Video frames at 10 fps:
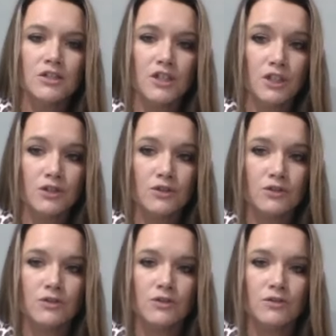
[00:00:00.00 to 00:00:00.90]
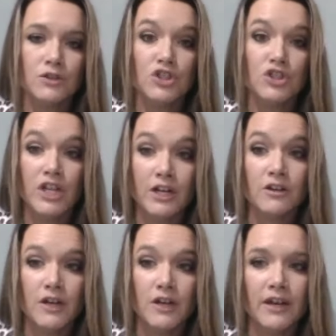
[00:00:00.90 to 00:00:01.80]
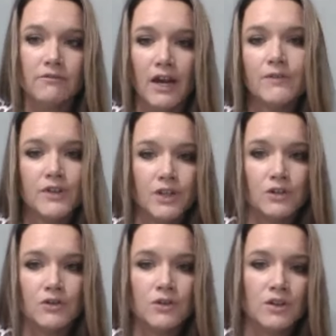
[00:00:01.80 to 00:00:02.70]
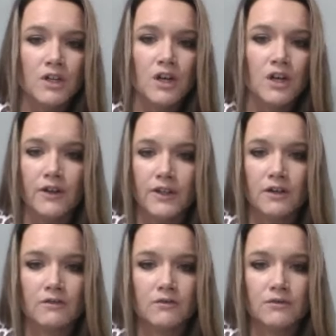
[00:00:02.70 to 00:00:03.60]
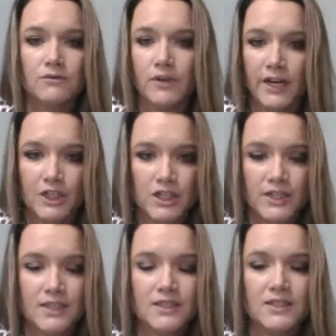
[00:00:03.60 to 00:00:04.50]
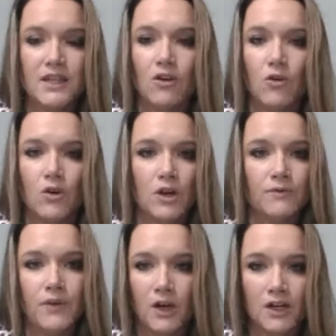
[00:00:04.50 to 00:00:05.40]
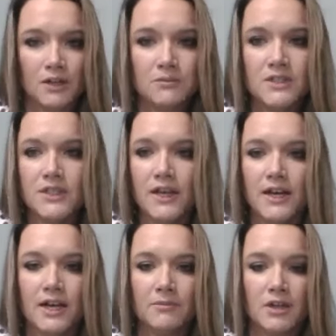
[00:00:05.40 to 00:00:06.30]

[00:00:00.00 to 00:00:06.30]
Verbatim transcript: to generate revenue on their ranches or farms um,